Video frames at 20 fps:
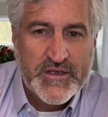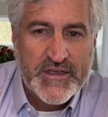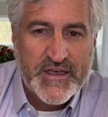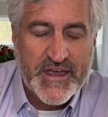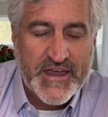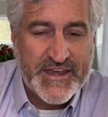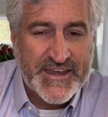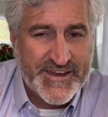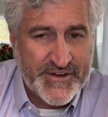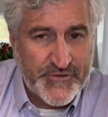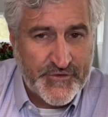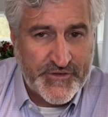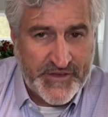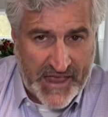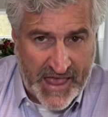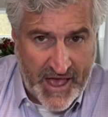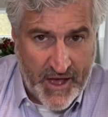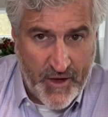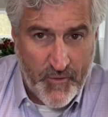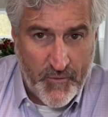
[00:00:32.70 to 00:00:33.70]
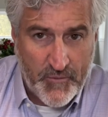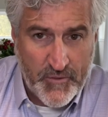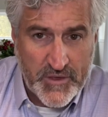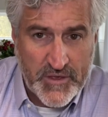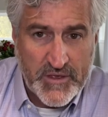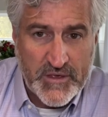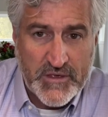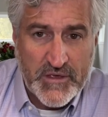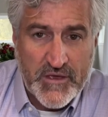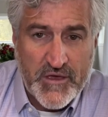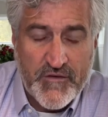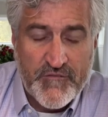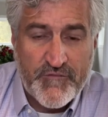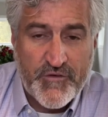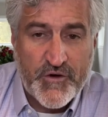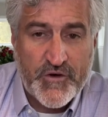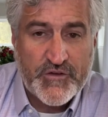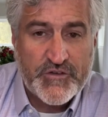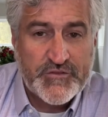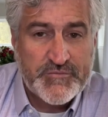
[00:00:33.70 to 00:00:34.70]
and here's how.
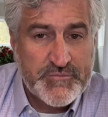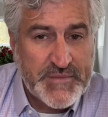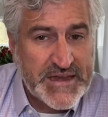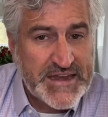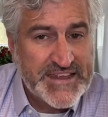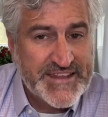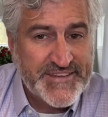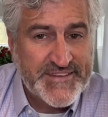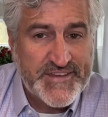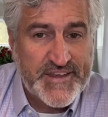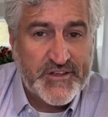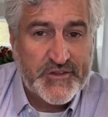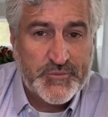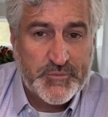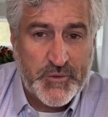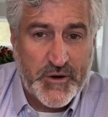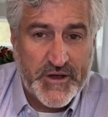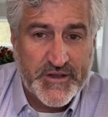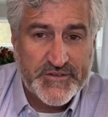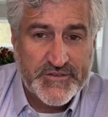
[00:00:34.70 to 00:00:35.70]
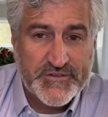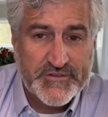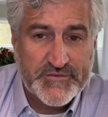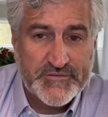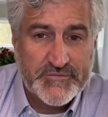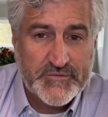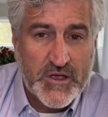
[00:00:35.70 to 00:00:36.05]
First, median sales price.